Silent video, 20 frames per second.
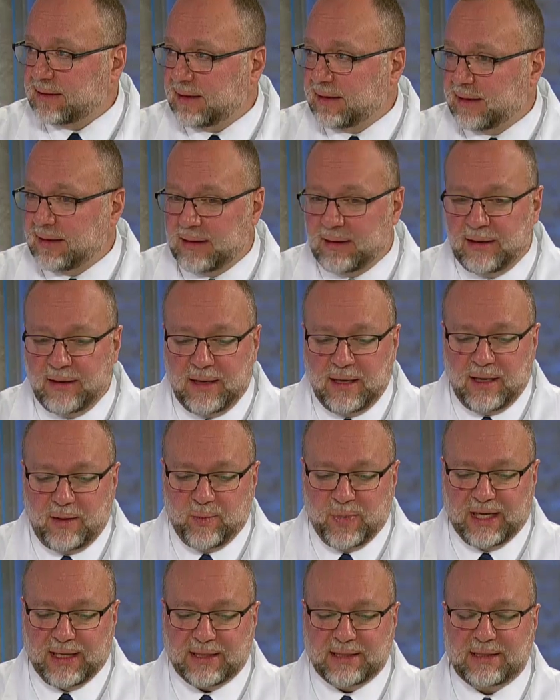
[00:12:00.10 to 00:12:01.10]
uh,
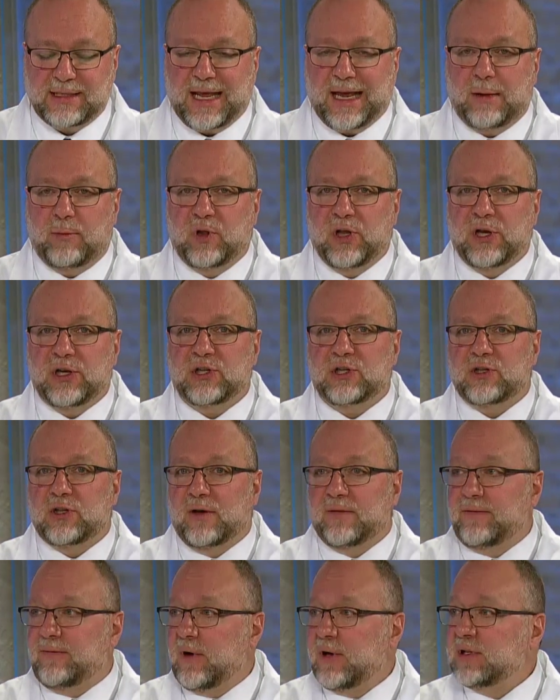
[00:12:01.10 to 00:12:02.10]
been established,
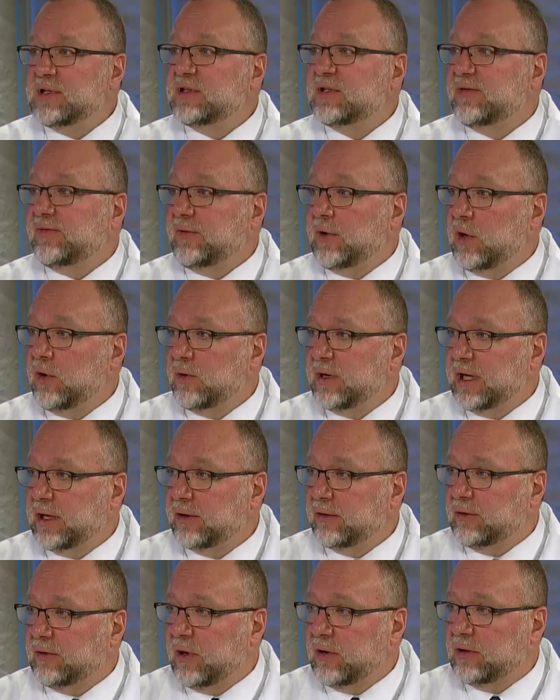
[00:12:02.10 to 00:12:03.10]
the funds flow
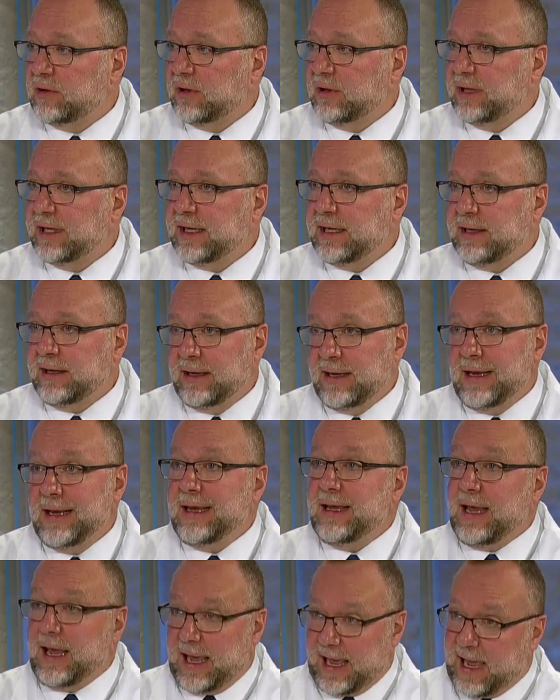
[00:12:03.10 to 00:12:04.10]
here locally,
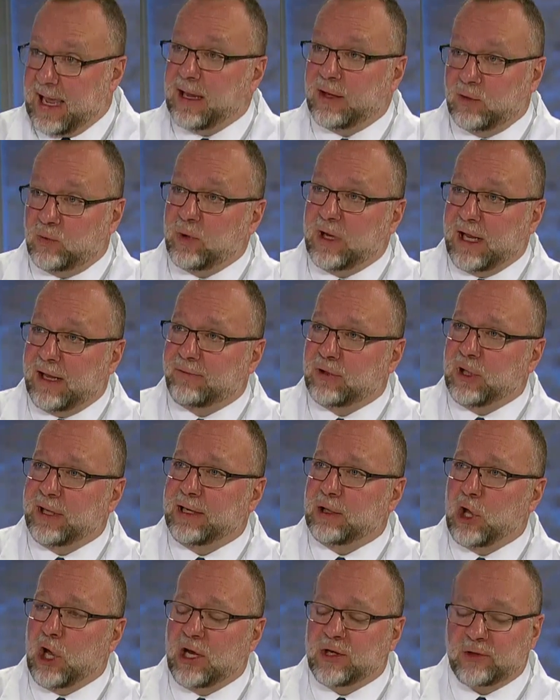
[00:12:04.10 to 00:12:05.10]
and we have
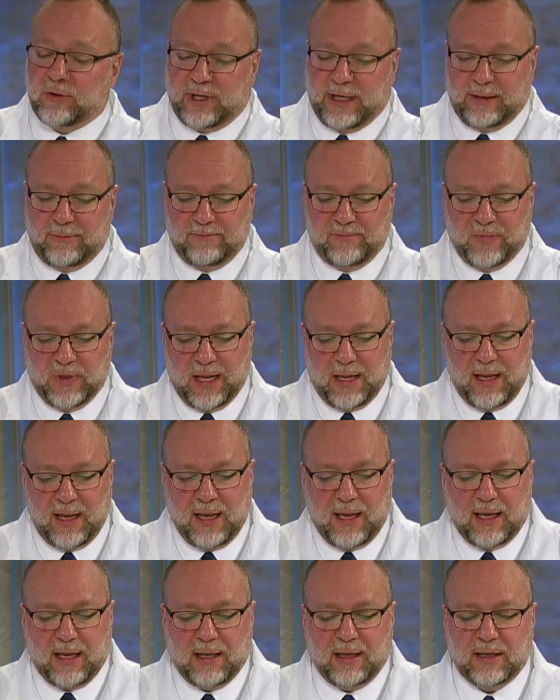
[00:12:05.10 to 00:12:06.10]
clean laundry.
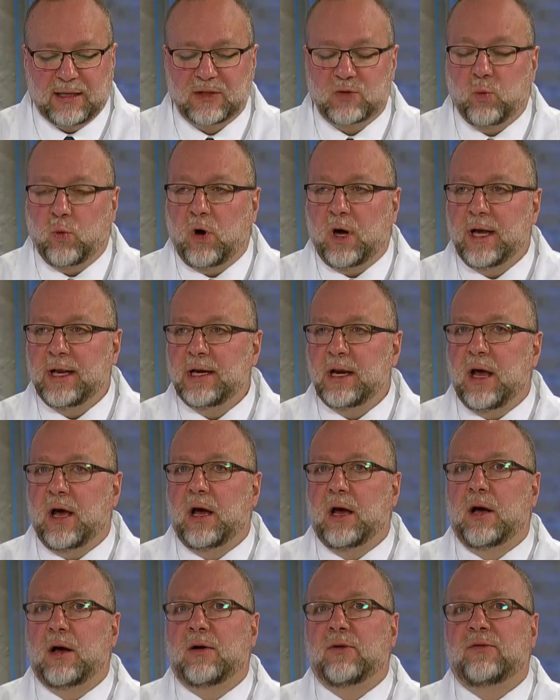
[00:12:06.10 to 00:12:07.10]
It is one
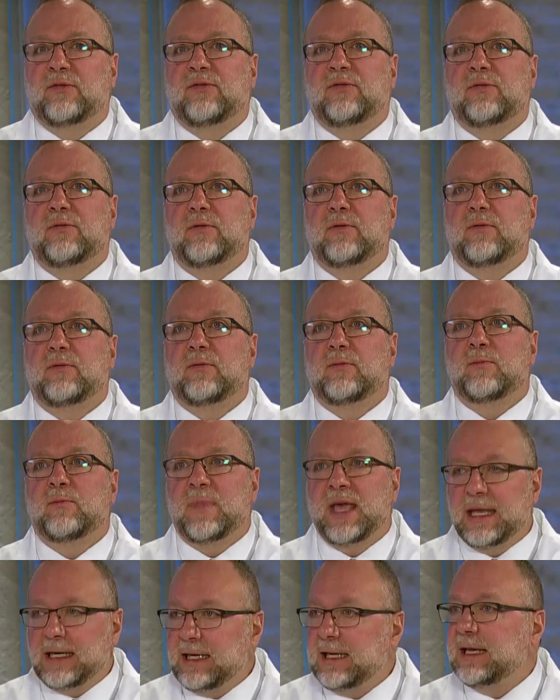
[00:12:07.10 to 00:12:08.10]
of
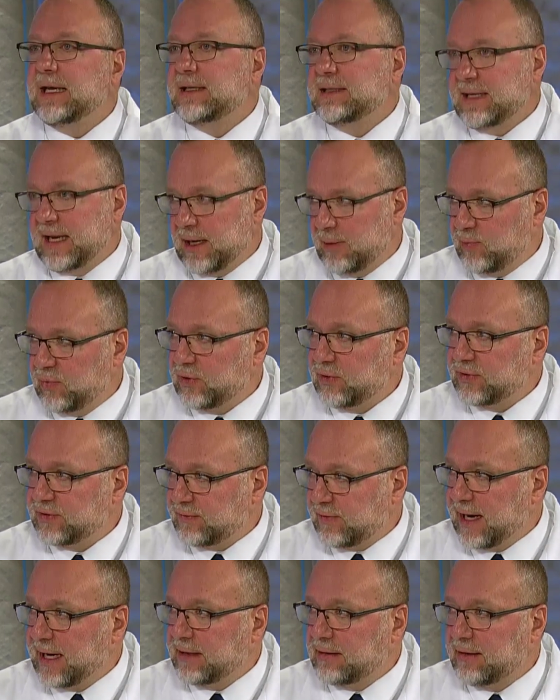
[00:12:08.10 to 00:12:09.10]
many examples,
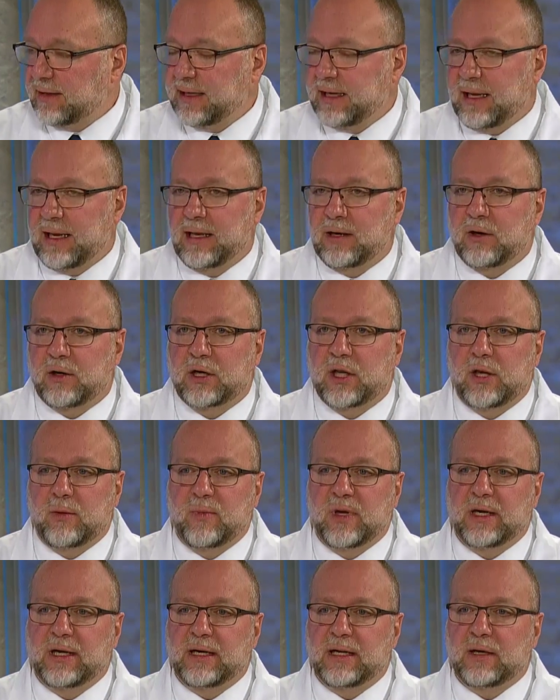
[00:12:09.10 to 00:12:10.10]
frankly, in our
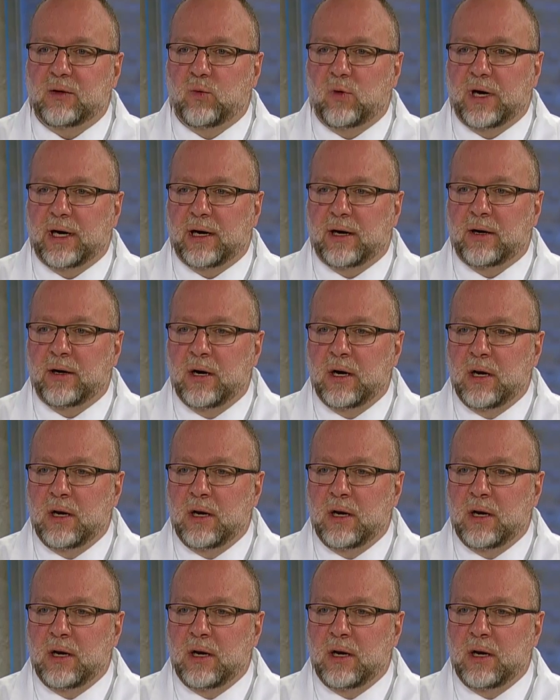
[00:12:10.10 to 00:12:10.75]
community where